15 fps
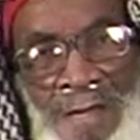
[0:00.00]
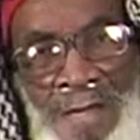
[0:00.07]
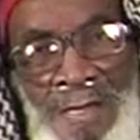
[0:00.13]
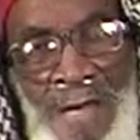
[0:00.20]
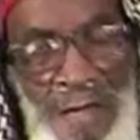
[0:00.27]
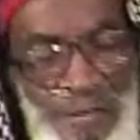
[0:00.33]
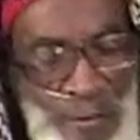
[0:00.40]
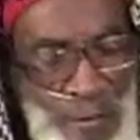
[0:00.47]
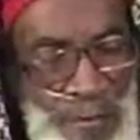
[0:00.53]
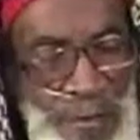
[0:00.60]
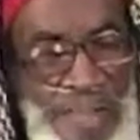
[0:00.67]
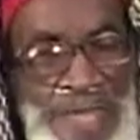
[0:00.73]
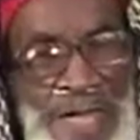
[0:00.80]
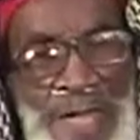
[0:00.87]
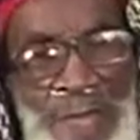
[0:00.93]
Now, you've
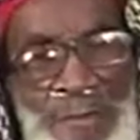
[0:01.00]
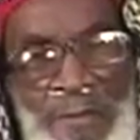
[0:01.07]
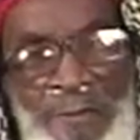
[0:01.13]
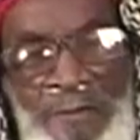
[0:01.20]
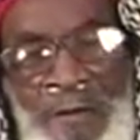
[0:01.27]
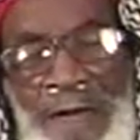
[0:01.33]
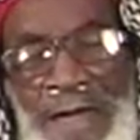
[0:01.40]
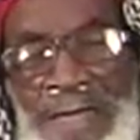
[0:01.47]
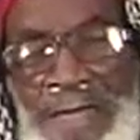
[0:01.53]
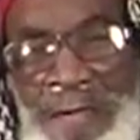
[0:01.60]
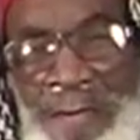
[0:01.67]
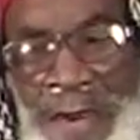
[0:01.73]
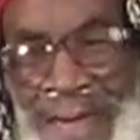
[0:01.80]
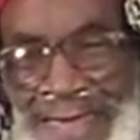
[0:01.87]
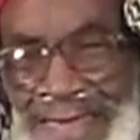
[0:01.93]
been here before
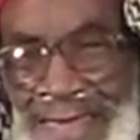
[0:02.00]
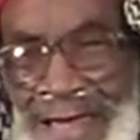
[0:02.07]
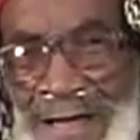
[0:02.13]
anybody